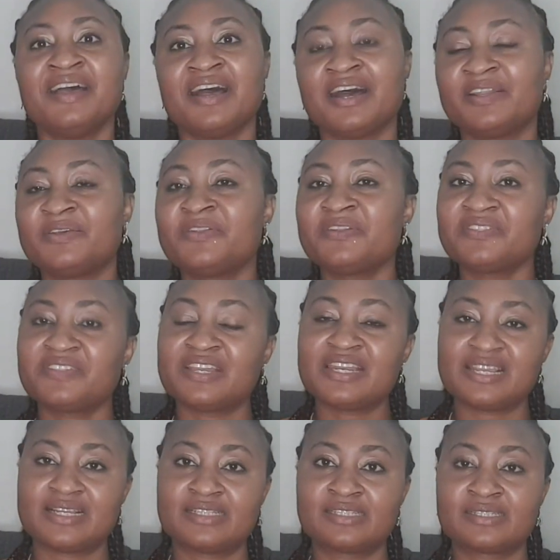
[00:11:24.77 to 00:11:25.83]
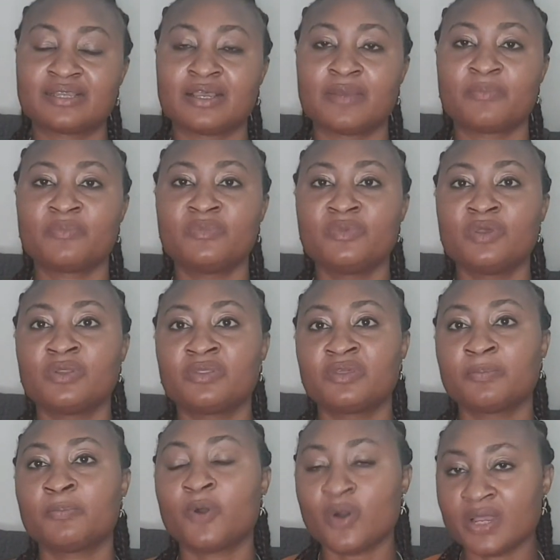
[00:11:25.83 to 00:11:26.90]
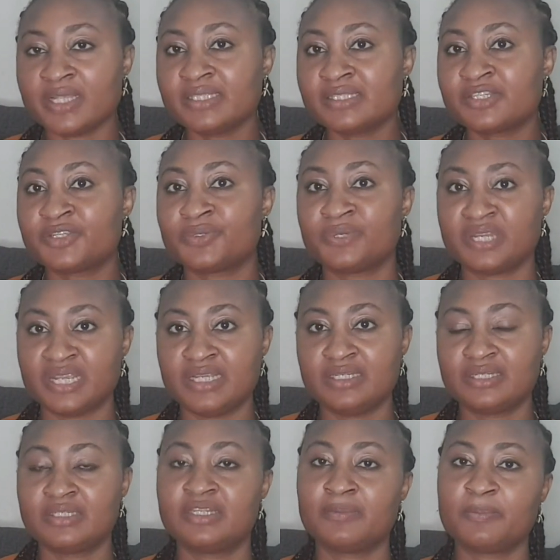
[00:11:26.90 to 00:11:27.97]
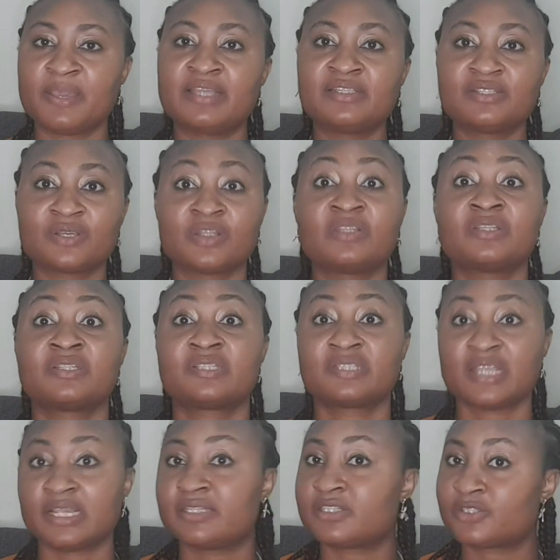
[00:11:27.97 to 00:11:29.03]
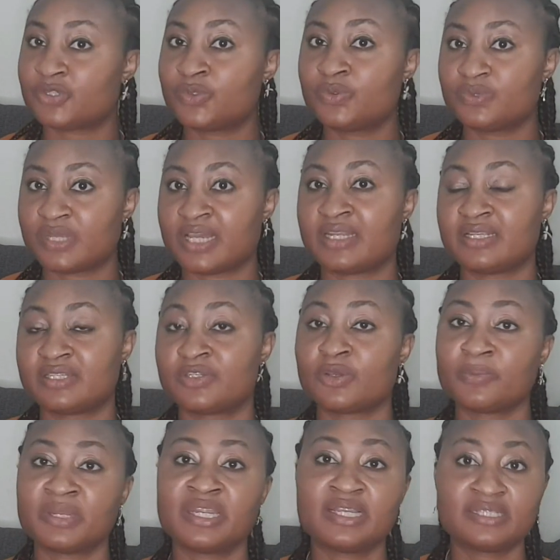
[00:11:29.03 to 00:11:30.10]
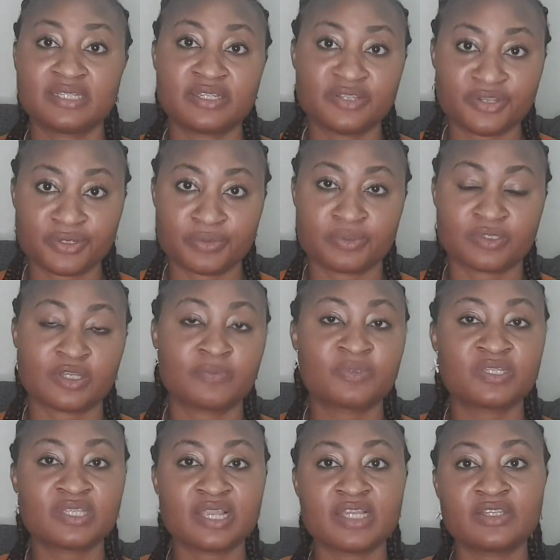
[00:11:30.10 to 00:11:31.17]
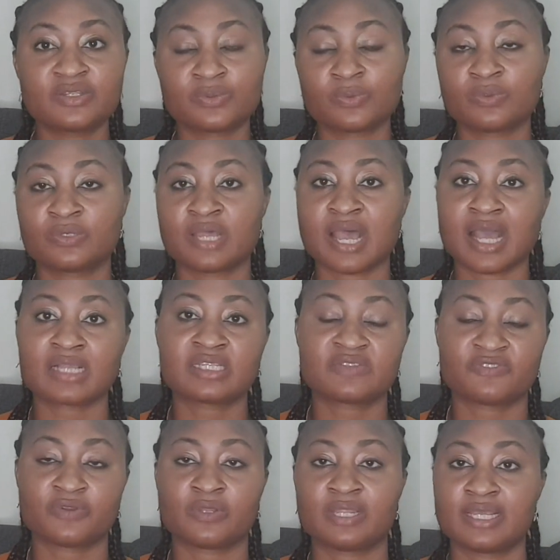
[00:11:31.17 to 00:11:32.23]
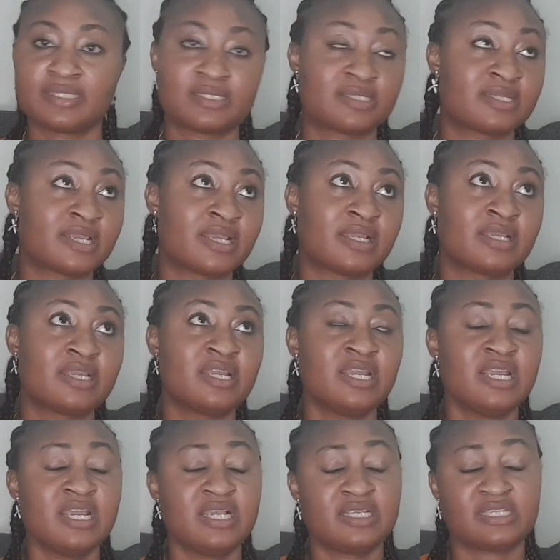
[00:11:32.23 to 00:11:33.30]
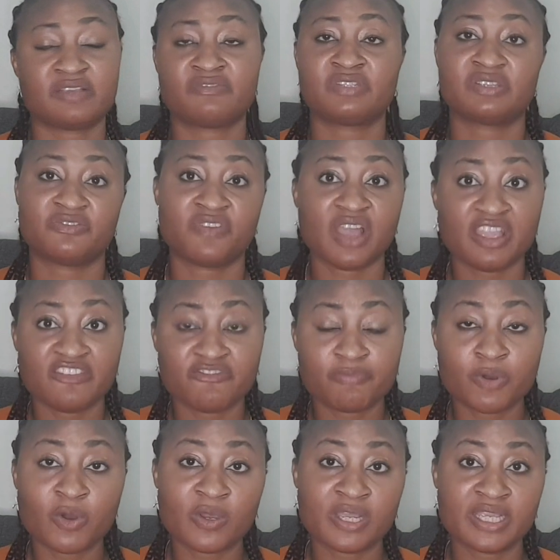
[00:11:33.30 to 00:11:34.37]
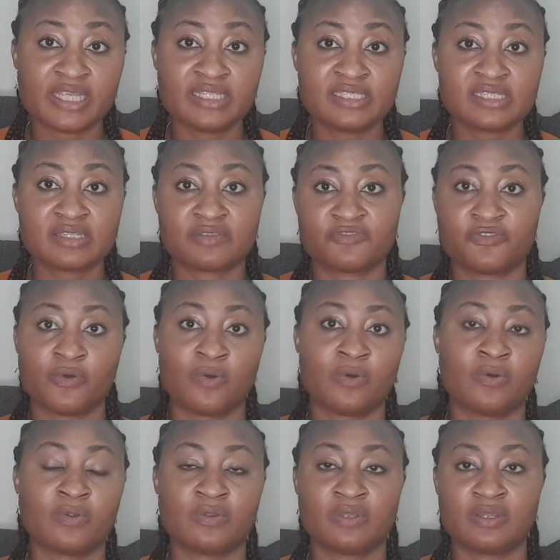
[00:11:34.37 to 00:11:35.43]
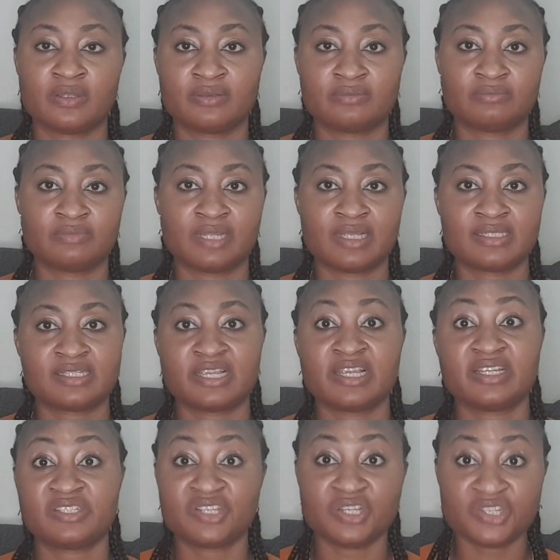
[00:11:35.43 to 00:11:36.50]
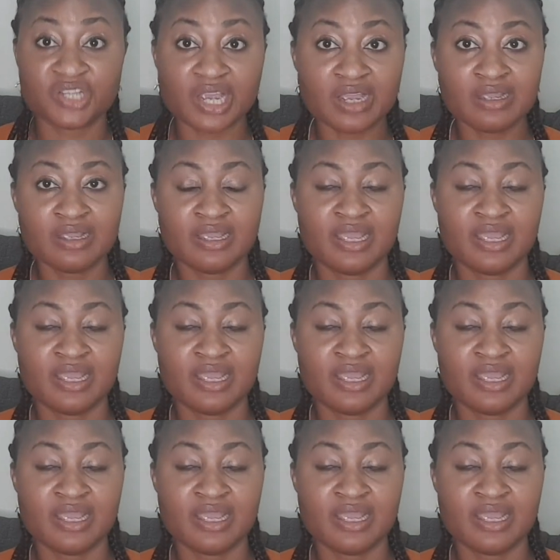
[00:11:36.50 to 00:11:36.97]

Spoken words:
another thing is the points you need depends on the state too that it's nominating you. Some states would ask for, let's say, 75 points for, let's say, a teacher,